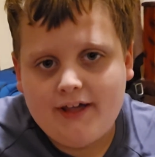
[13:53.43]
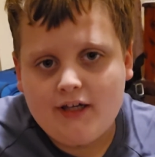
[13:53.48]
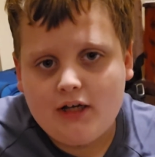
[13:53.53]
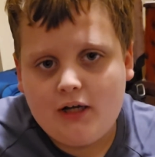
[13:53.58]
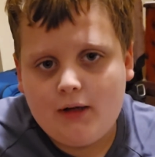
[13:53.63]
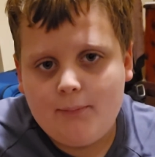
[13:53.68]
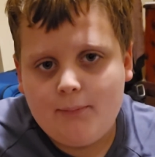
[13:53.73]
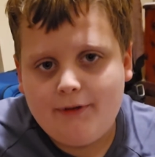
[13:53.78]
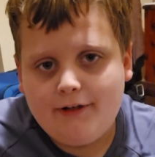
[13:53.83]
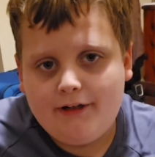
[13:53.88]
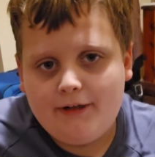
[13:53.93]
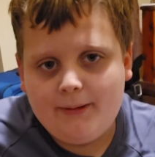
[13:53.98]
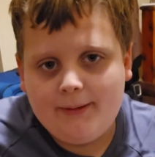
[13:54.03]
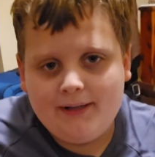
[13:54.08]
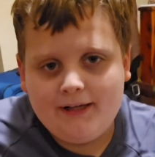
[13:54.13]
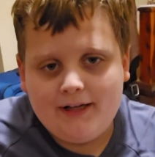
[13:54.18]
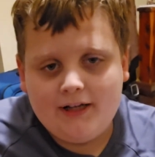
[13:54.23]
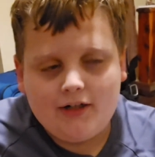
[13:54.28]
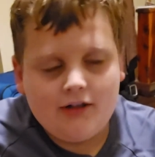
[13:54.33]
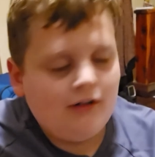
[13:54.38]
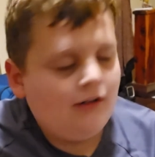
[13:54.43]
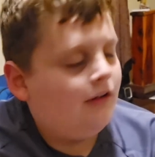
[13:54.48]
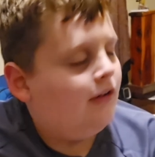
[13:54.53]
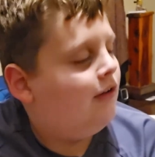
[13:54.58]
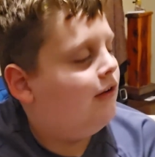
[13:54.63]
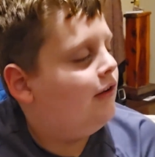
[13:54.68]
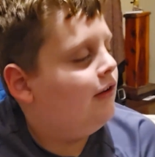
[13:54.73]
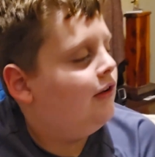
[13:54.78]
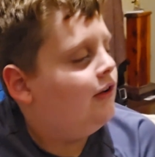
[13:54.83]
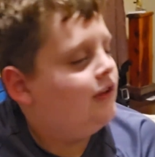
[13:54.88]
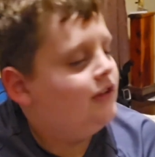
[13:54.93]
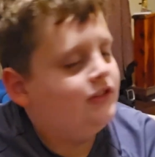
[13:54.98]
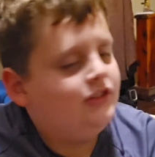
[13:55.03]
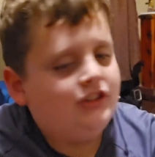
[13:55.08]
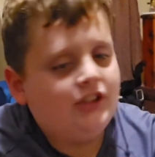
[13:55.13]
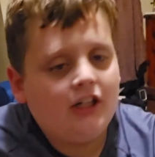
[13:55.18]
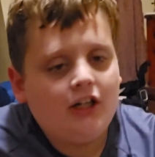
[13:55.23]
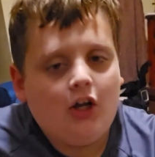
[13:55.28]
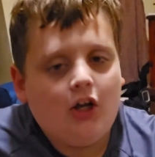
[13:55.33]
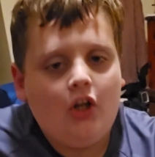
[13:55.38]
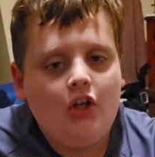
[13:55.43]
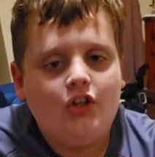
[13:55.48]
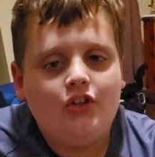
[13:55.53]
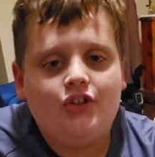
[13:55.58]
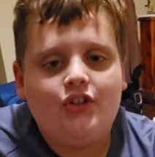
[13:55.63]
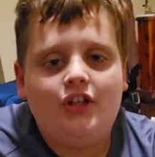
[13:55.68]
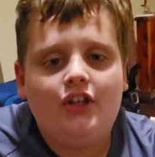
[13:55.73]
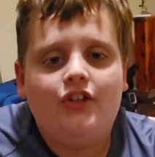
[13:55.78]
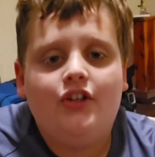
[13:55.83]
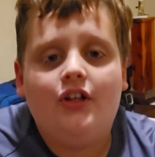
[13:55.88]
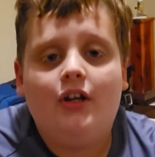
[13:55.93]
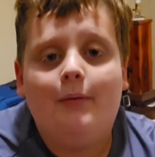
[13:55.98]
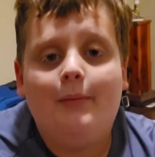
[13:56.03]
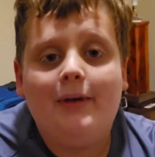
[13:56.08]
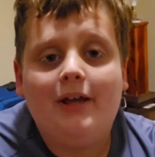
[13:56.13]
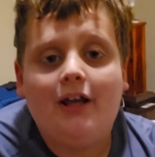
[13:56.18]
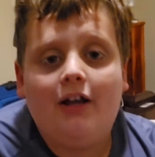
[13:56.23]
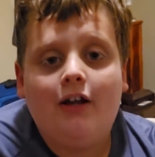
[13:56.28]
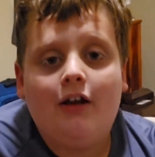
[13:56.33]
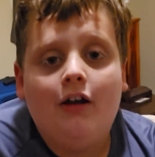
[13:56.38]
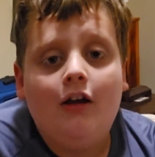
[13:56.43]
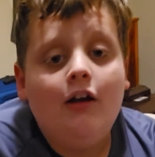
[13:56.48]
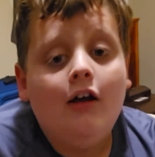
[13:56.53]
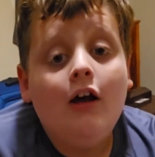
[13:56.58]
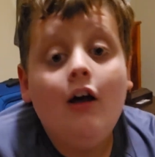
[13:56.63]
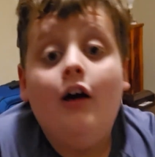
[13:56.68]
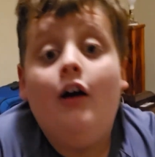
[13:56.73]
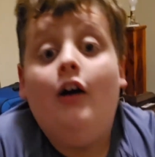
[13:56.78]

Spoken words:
wake up and I'll like check on the seeds and I'll be like,